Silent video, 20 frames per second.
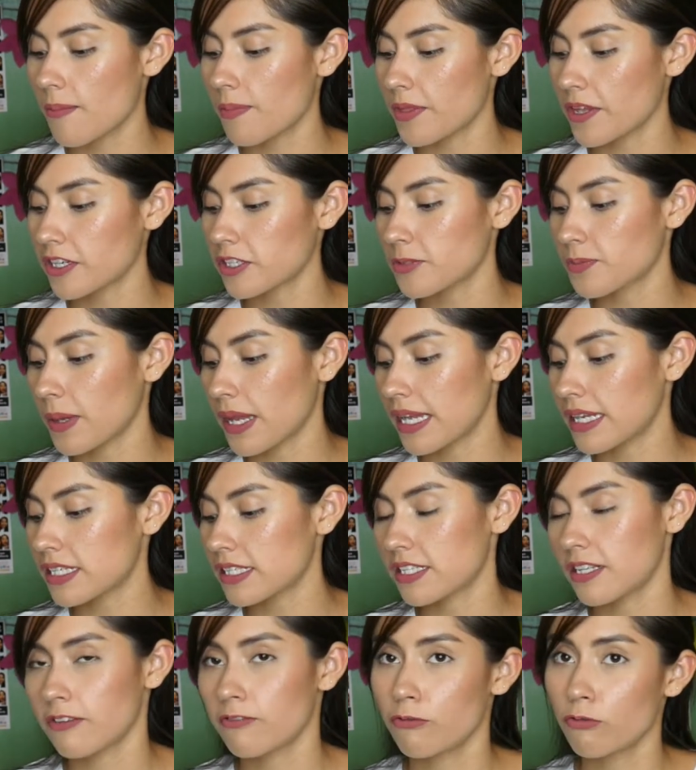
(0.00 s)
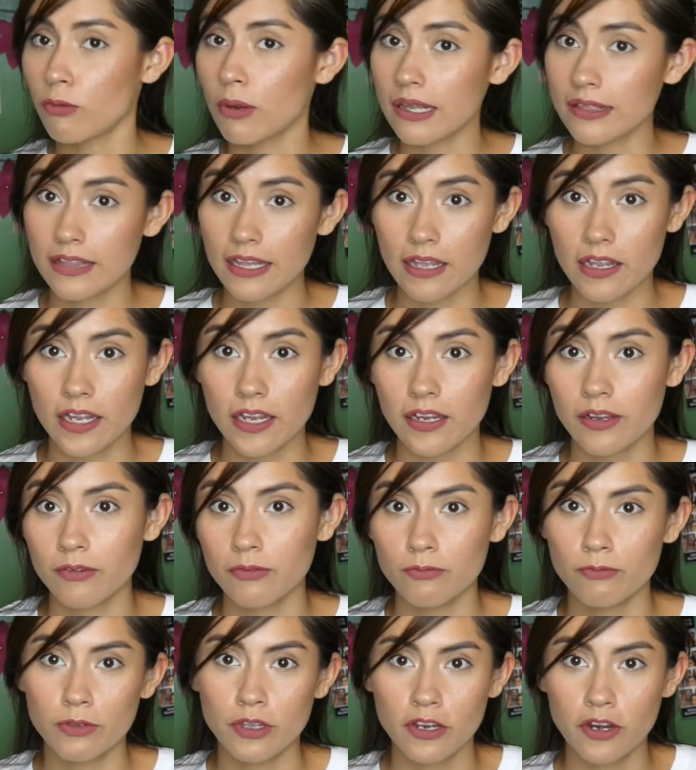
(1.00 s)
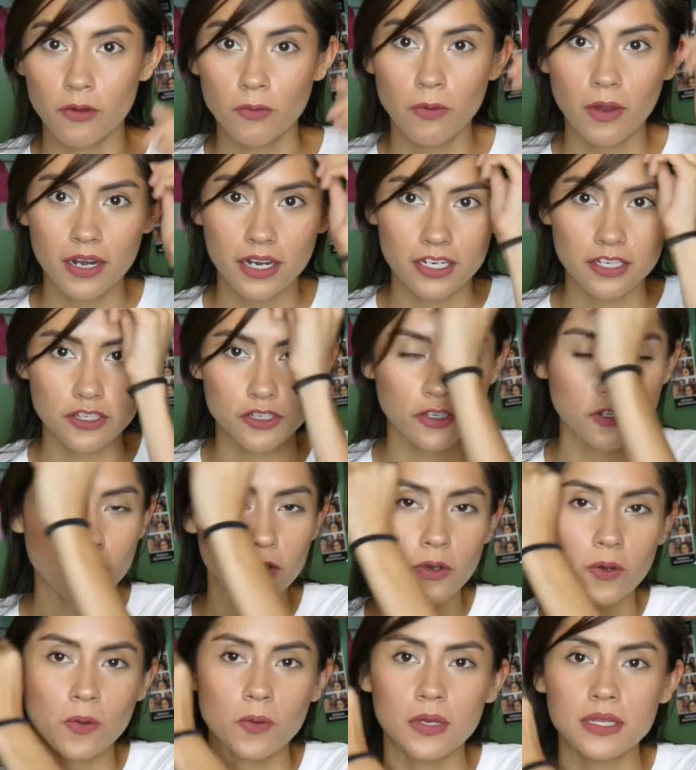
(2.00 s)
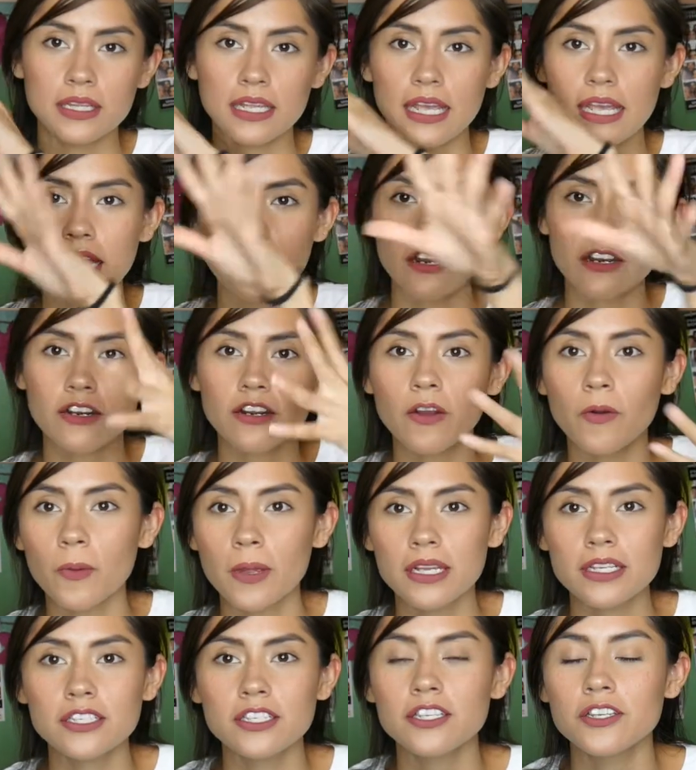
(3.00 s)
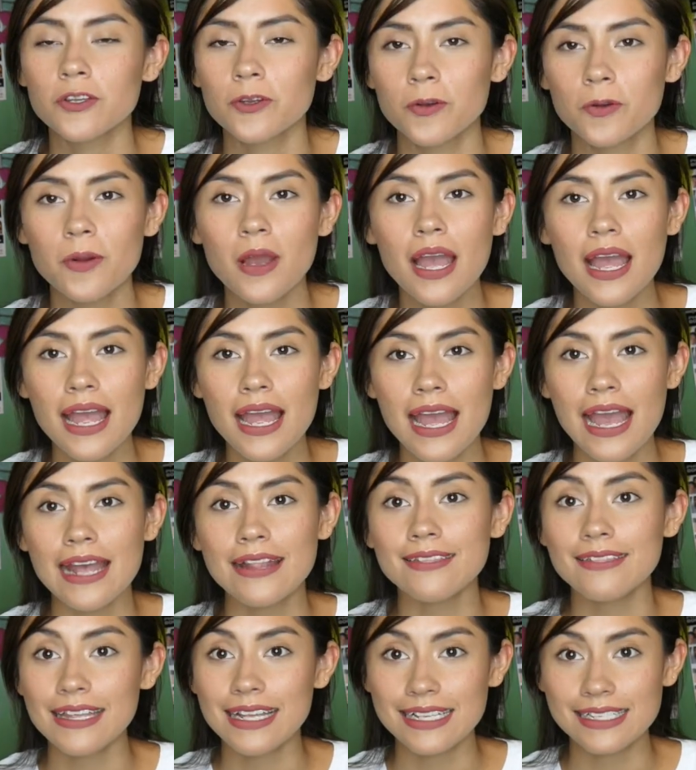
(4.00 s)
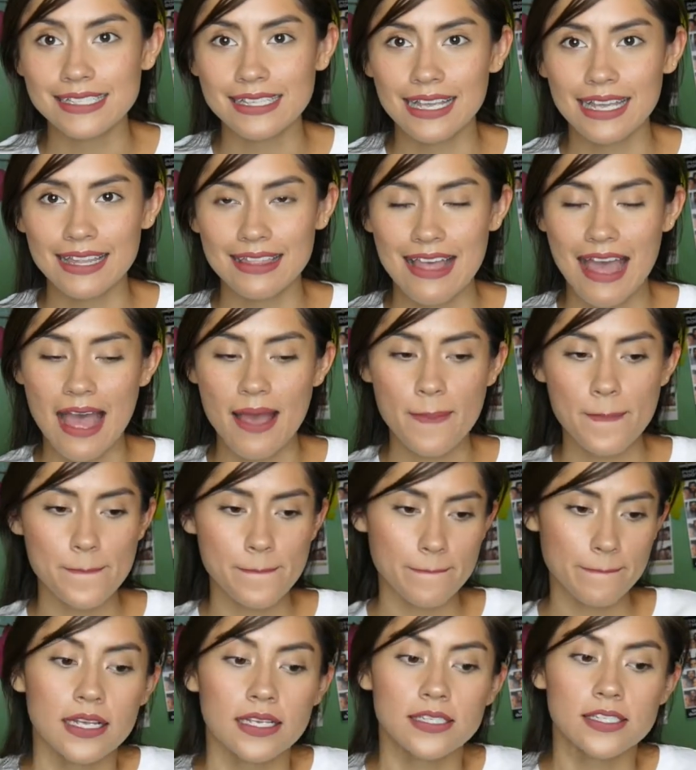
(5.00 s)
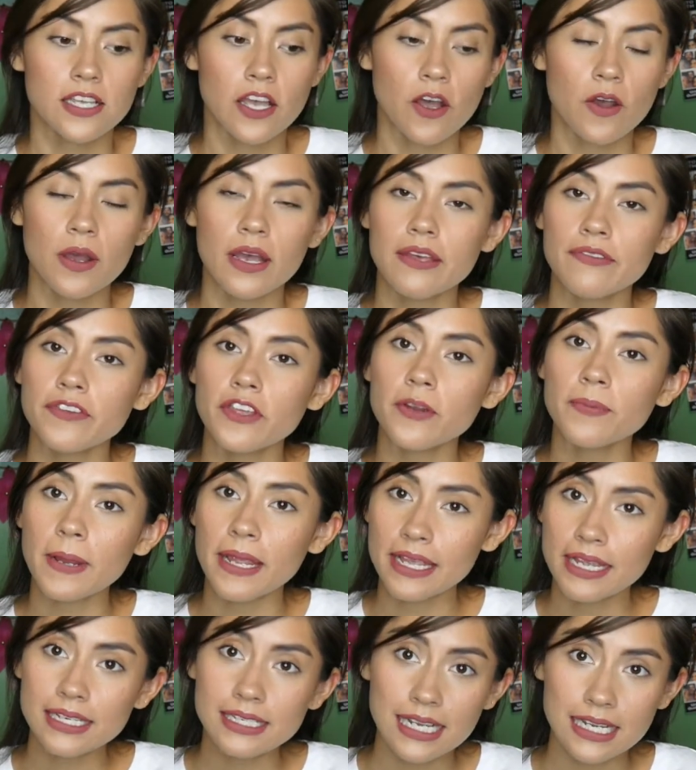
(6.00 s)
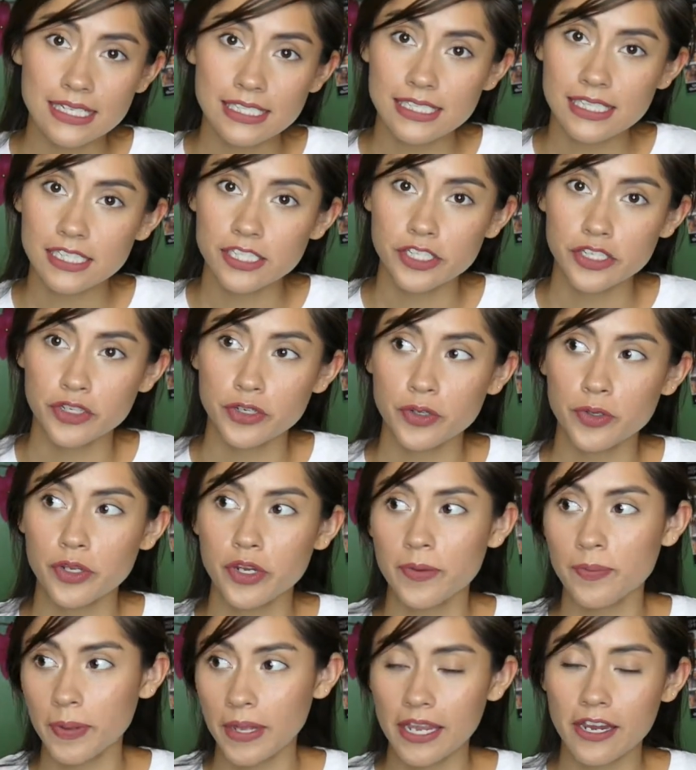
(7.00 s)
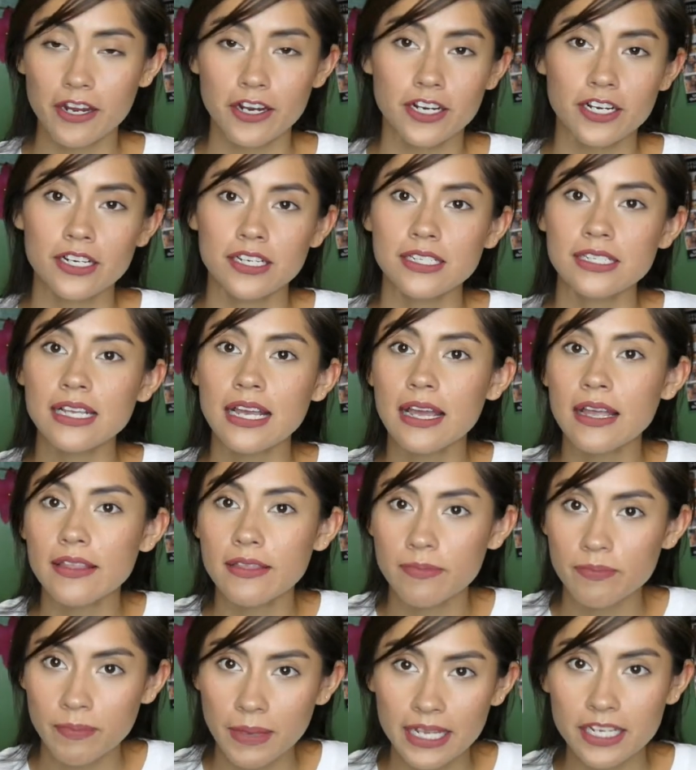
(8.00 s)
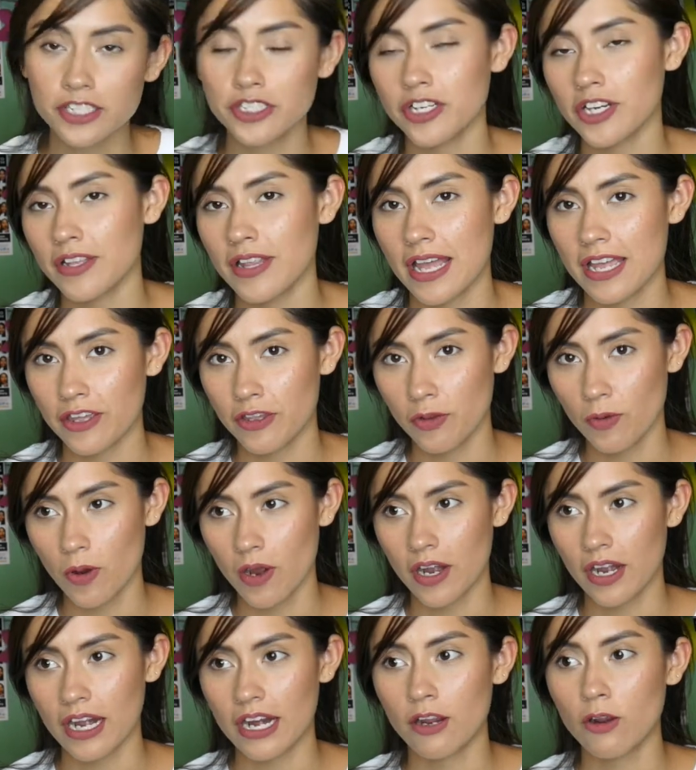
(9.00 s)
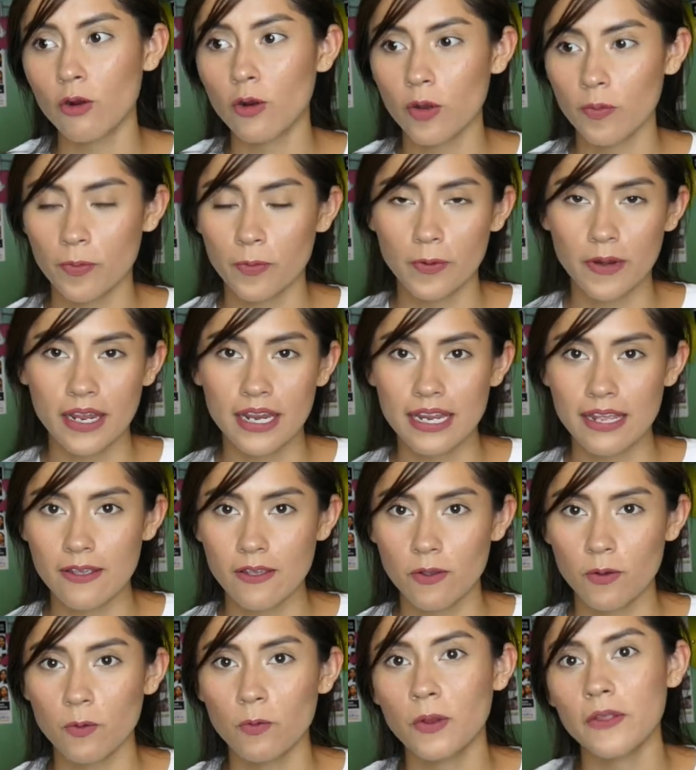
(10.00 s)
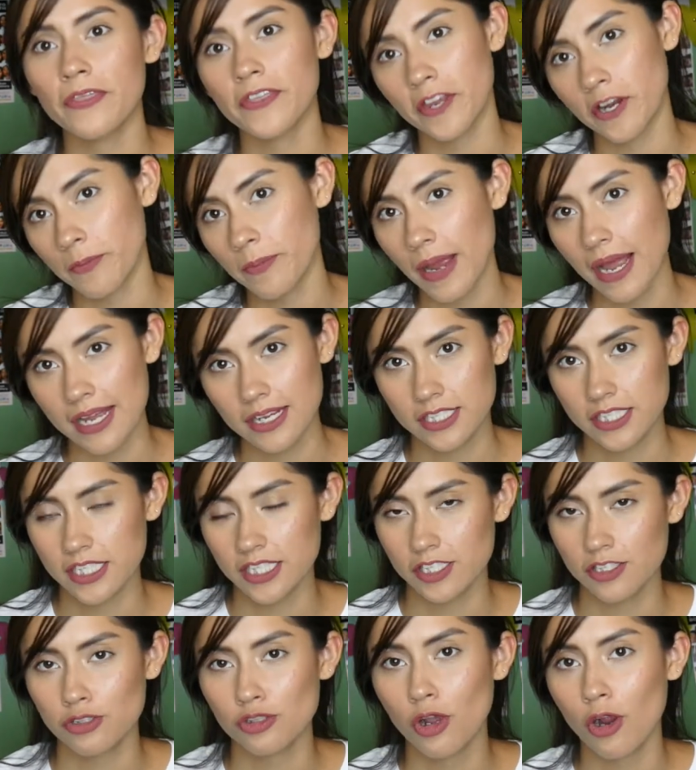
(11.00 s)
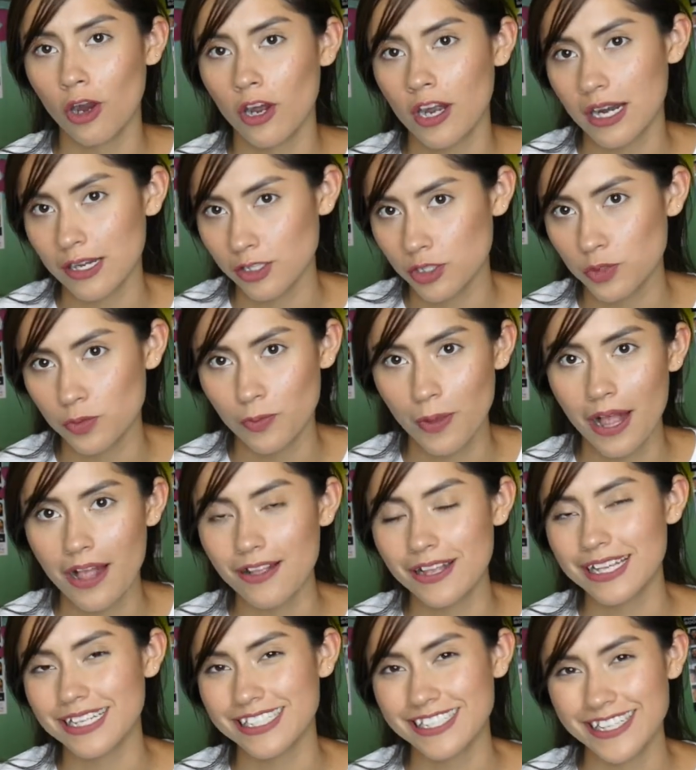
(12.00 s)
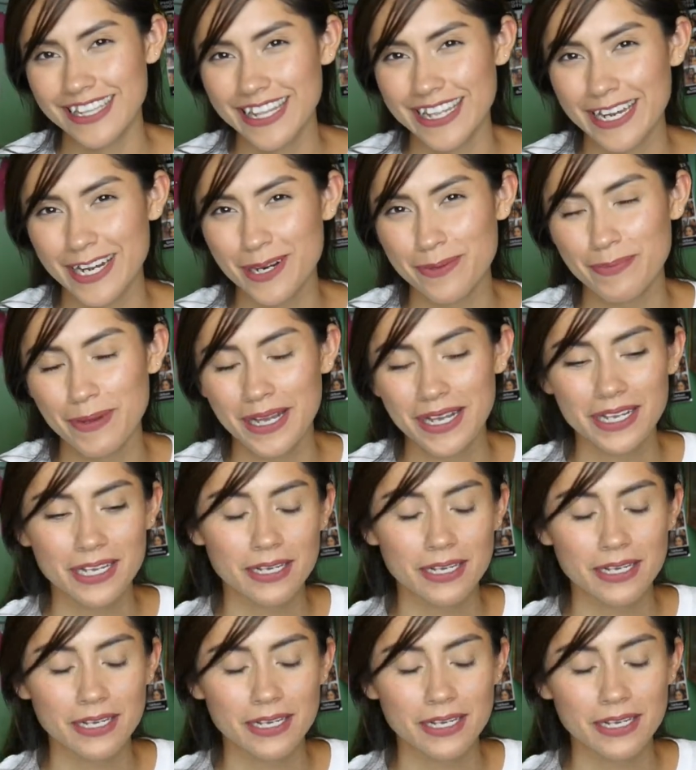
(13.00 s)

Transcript: There's pages of what they, want to do, what they are going to do, and things like that. So if you're paying attention to your peers, make sure that you are incorporating what their passions are as well into the yearbook.